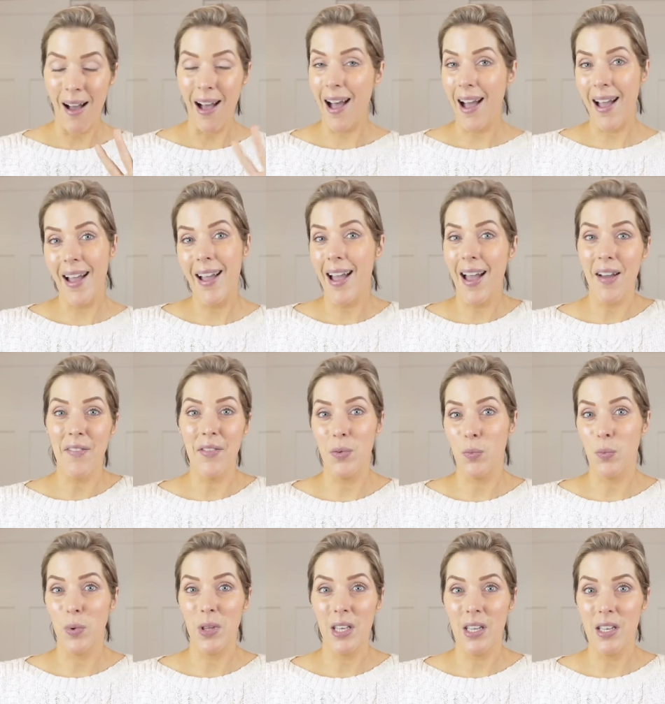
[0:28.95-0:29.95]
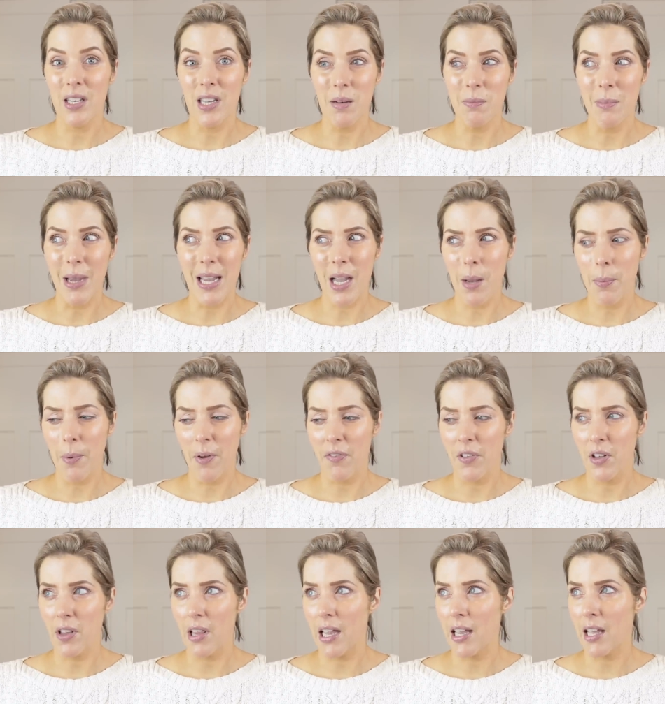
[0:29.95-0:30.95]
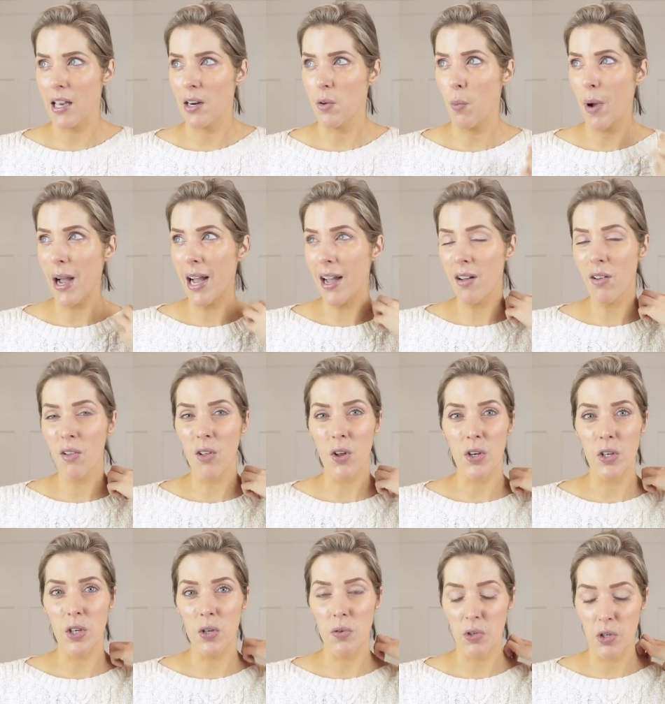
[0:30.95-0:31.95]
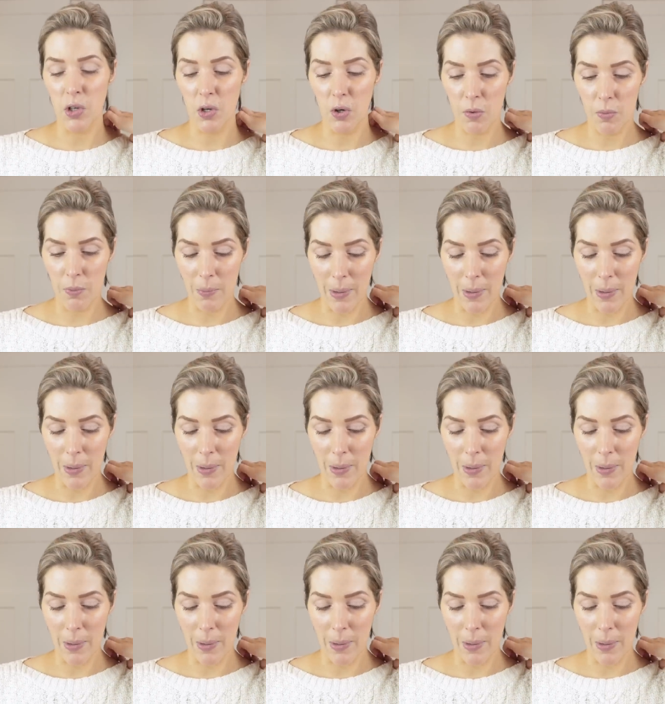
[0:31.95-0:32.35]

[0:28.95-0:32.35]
I haven't really done makeup, I feel like, in a while on YouTube.